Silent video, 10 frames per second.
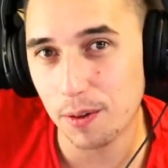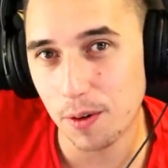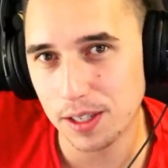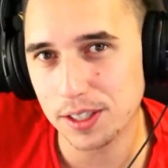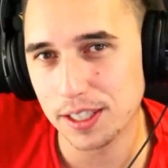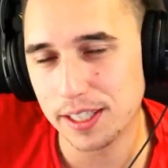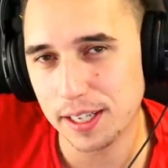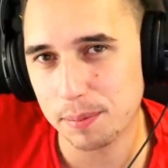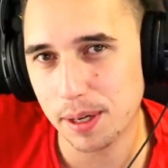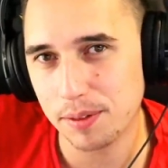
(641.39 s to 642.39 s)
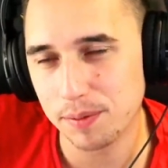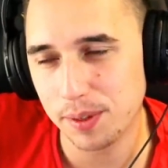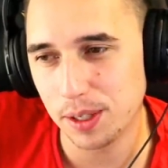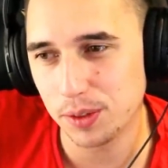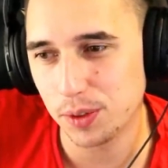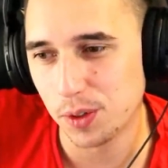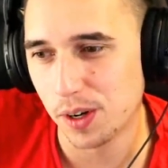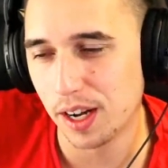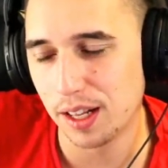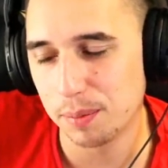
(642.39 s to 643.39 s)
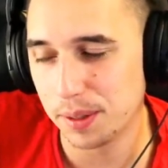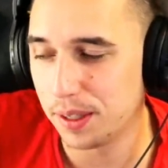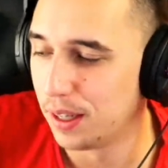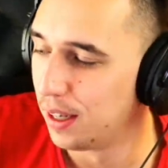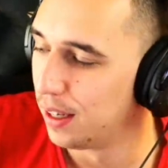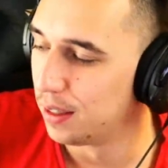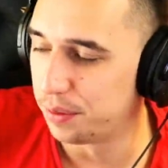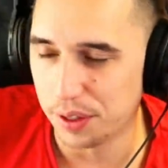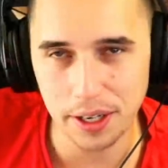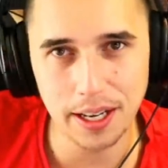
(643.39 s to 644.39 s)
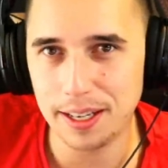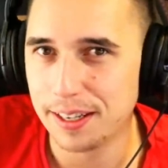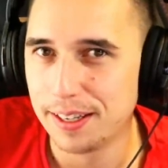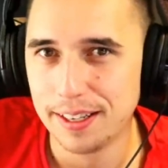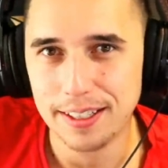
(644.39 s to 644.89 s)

I was going to take a break from Gears for a while, but fuck it.